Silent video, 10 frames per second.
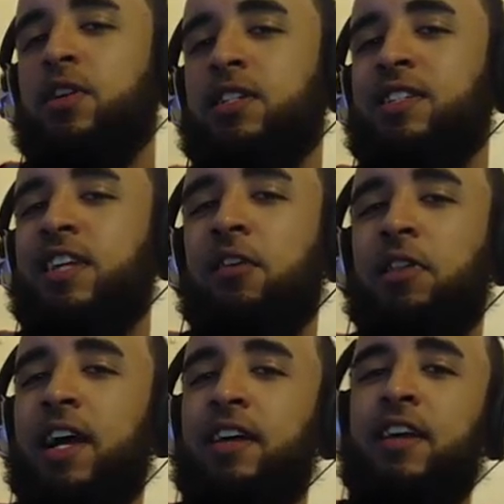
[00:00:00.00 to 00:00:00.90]
because it sounds
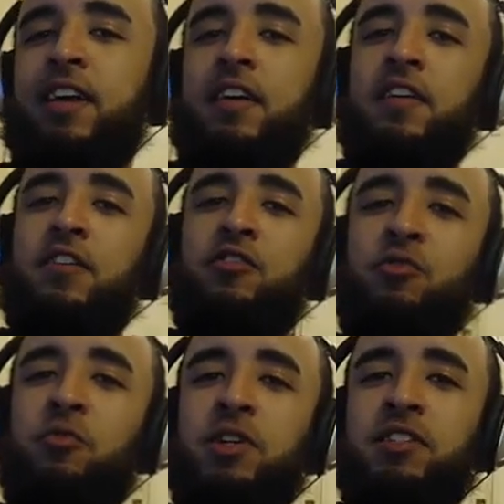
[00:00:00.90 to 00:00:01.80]
like
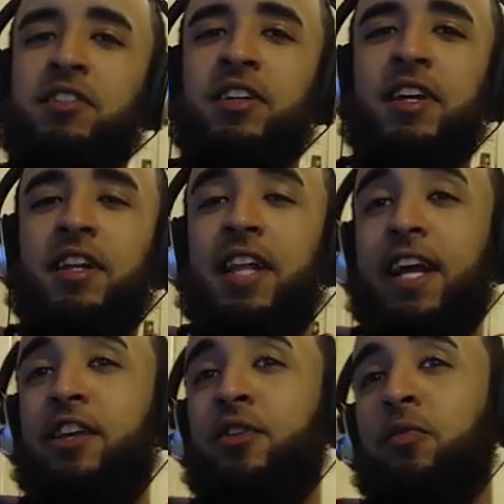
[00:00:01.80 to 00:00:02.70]
you was
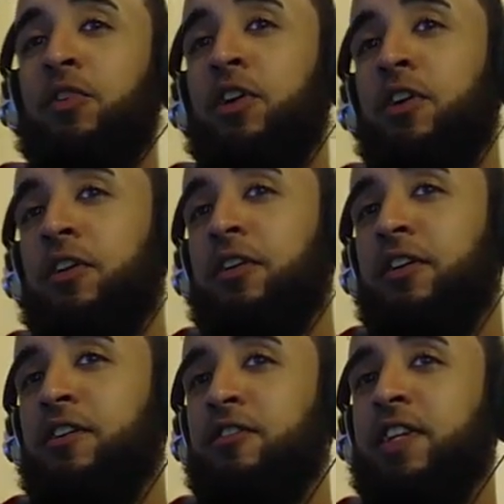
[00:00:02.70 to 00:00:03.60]
like you're
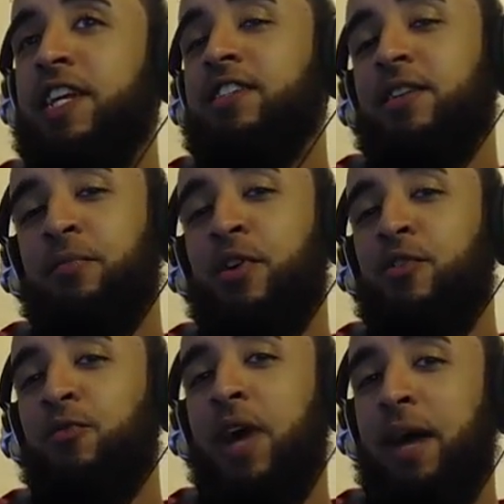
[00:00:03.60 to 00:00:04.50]
decent,
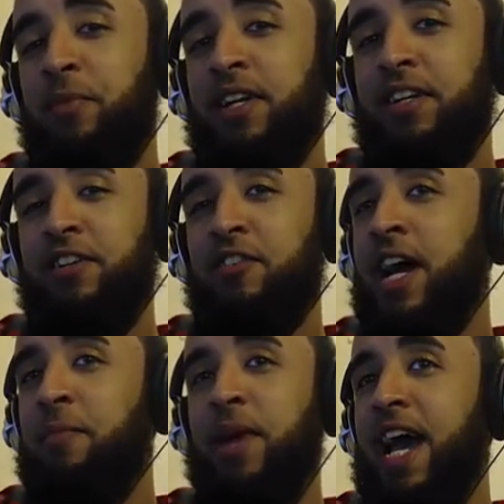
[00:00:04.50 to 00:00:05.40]
bro. Rapping, you're
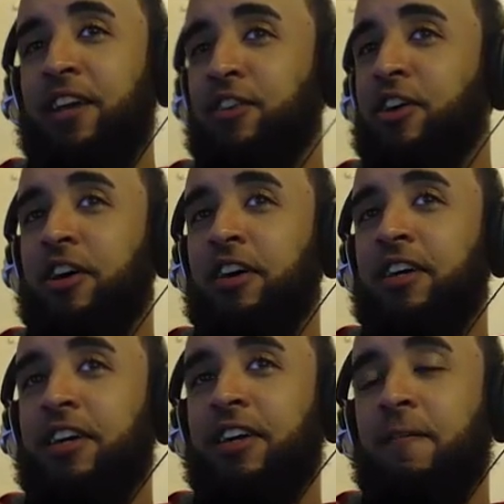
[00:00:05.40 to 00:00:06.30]
not bad at all.
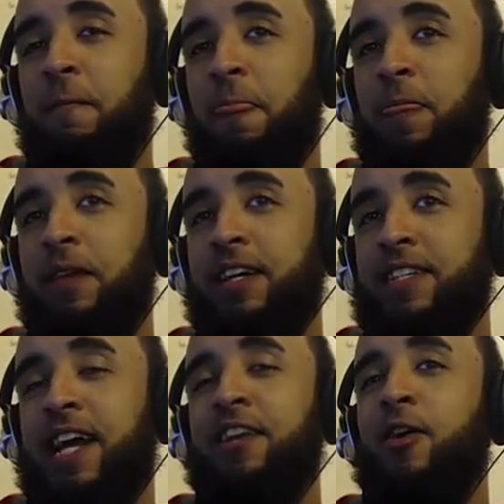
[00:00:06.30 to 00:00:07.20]
Cause
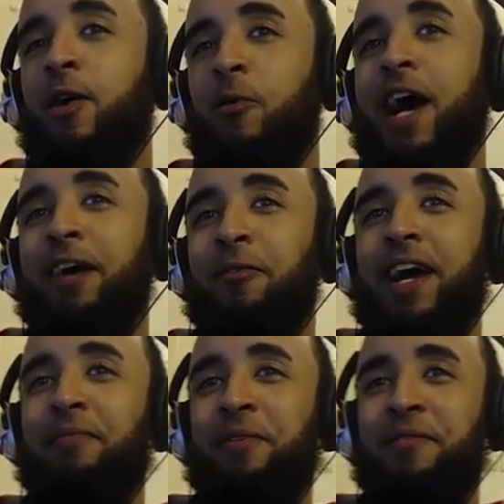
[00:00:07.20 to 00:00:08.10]
I know a whack
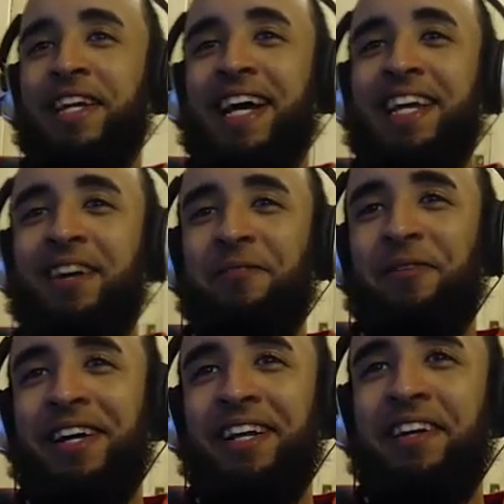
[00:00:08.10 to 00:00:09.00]
rapper when I hear
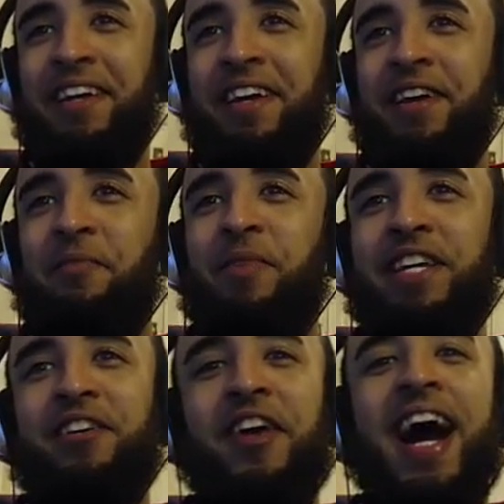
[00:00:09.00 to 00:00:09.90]
one,
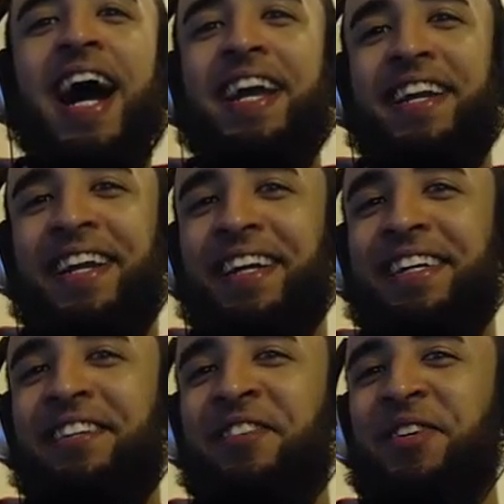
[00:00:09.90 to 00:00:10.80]
but you're hiding.
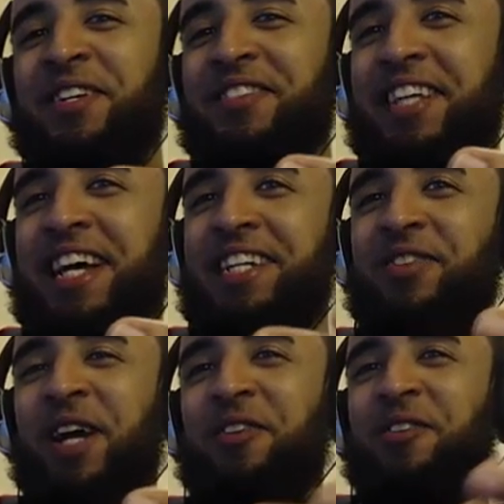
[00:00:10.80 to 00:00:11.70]
You know what I'm saying?
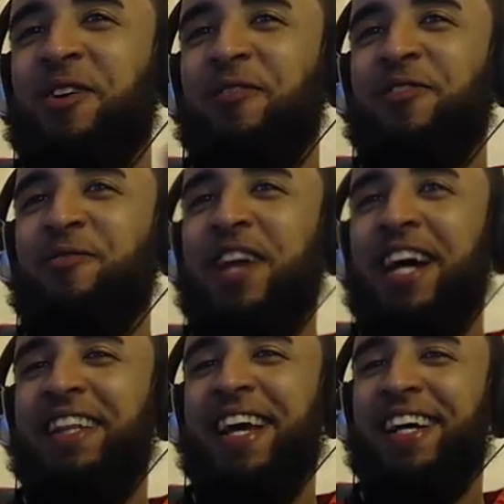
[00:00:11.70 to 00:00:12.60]
So I don't know if you're
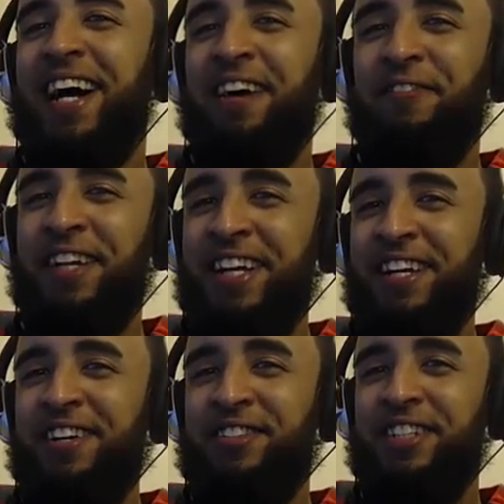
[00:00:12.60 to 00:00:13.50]
not that confident
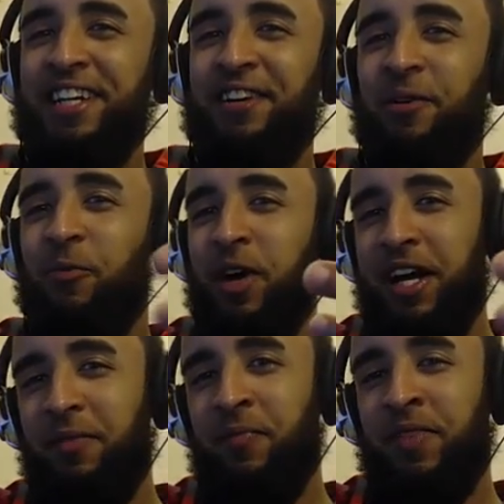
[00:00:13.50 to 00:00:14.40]
in your shit or
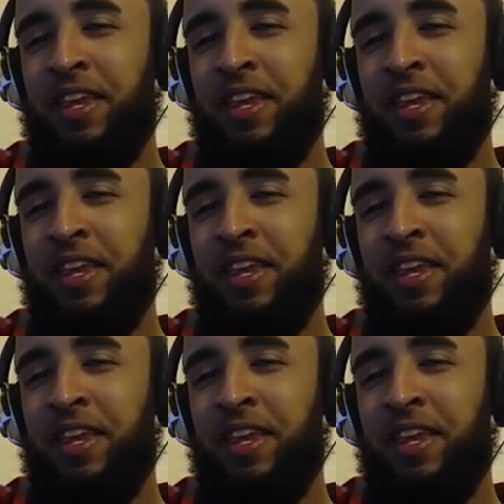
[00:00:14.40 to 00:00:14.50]
what.